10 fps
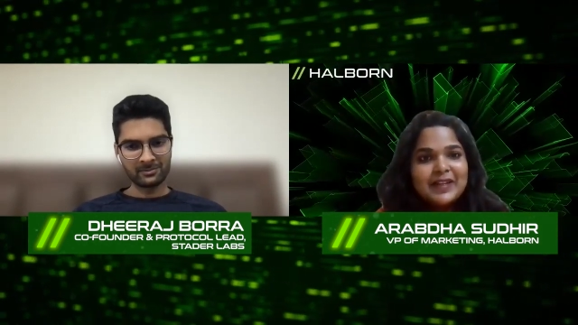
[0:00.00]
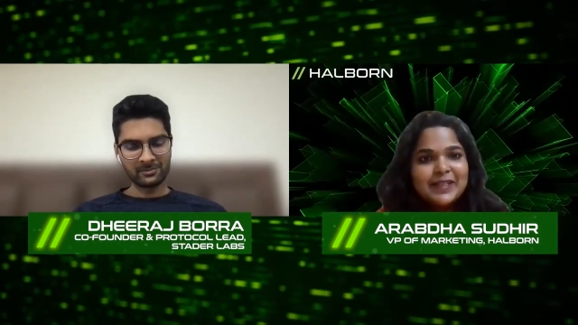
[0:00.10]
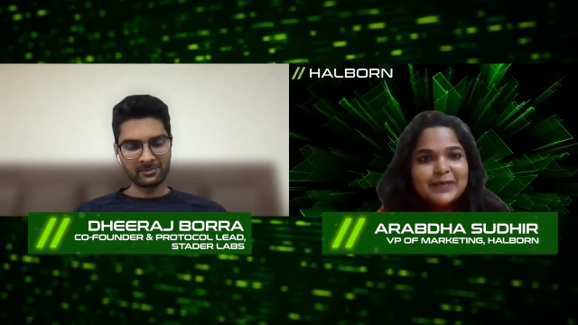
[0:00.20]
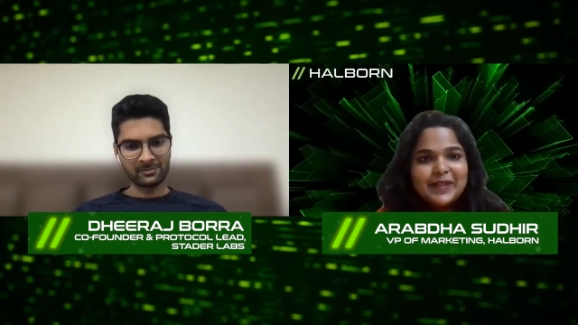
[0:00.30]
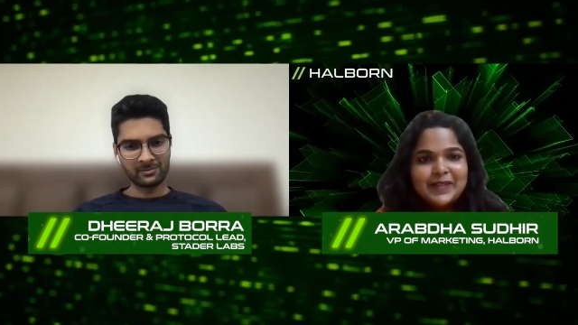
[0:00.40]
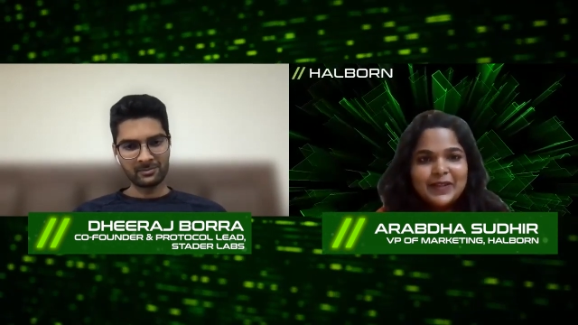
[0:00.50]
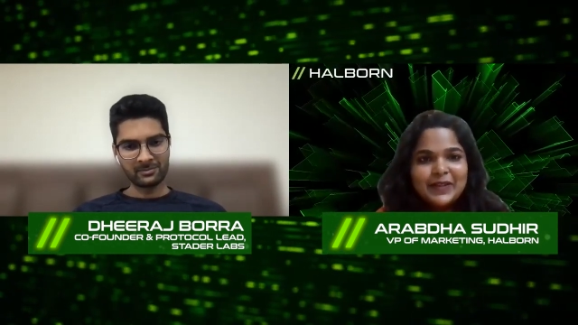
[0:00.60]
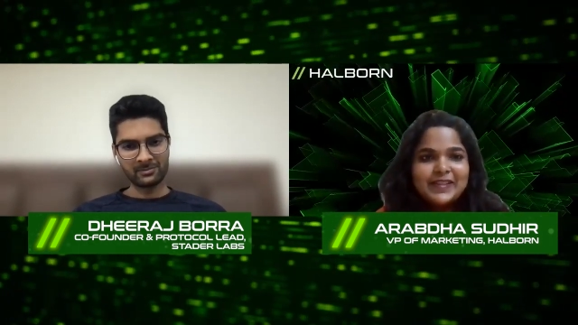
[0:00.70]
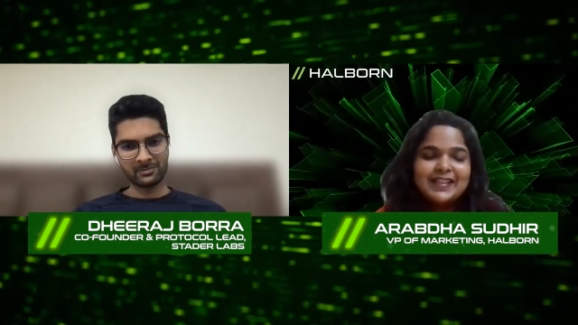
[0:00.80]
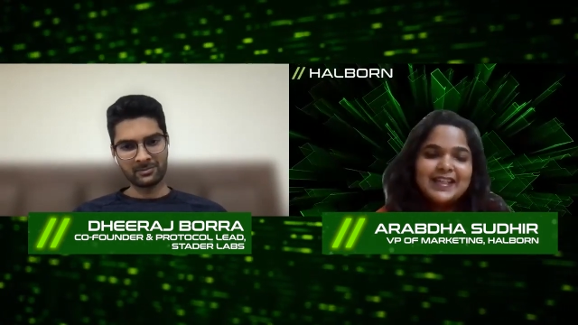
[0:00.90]
Speaker 1: players
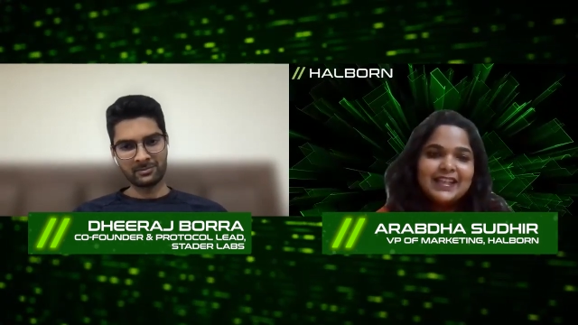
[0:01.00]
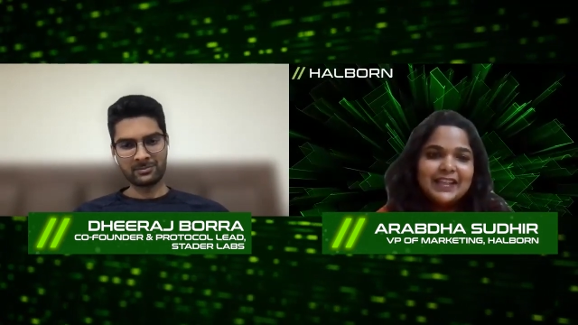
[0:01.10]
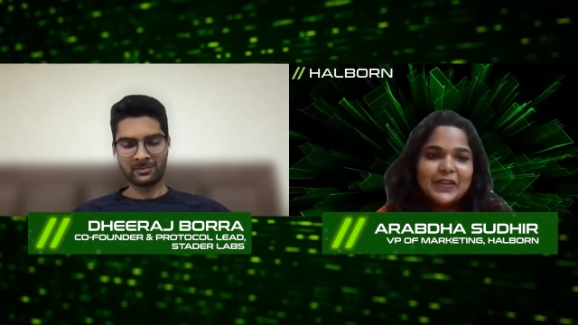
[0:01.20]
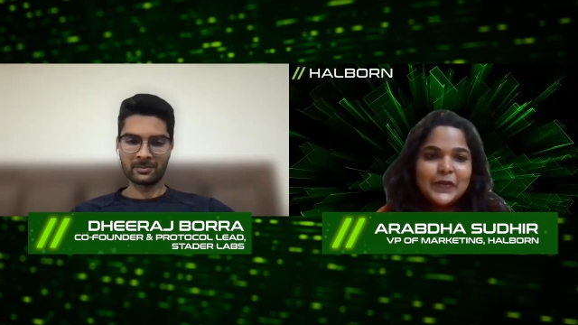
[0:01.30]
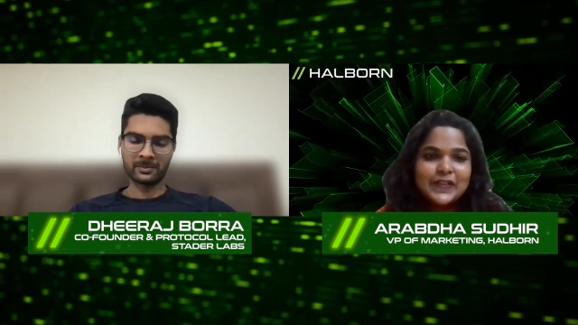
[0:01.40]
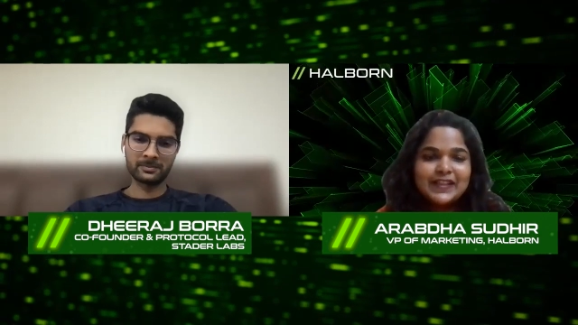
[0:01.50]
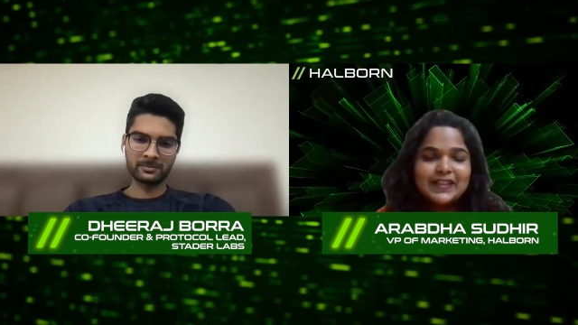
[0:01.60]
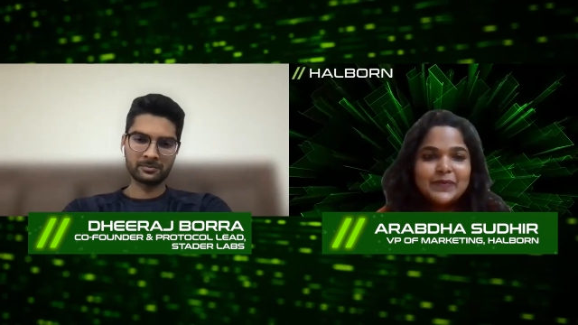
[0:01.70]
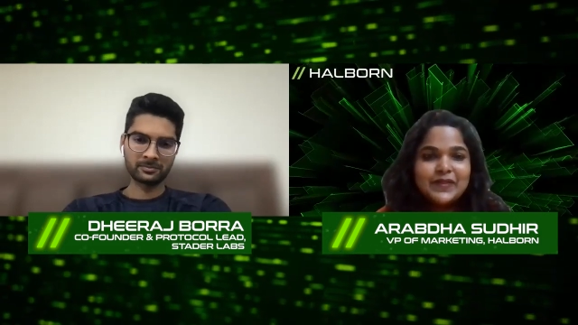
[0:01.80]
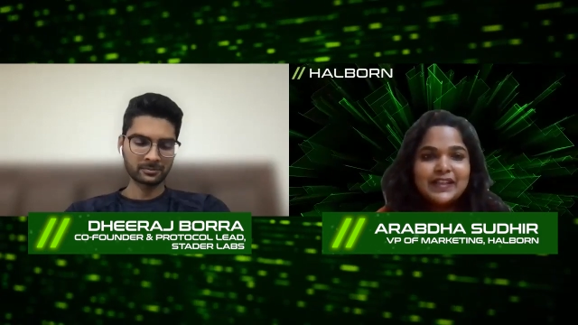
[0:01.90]
building on staking
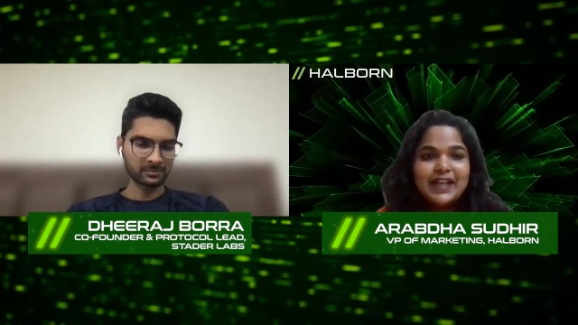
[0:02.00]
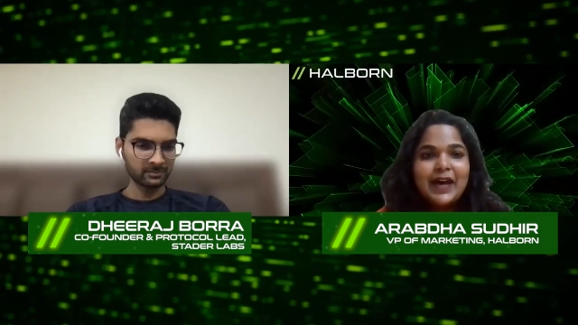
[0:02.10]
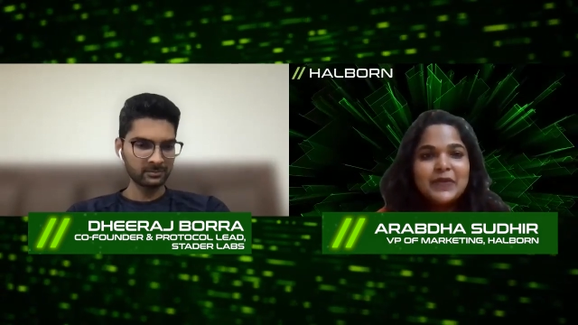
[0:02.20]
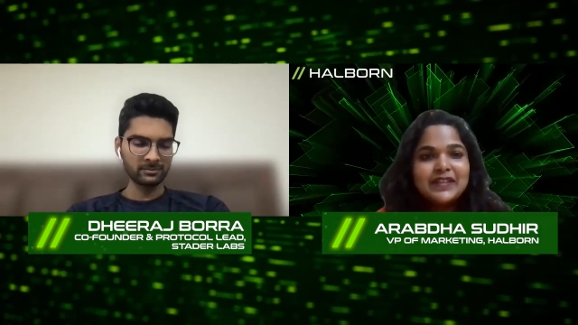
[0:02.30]
ecosystems,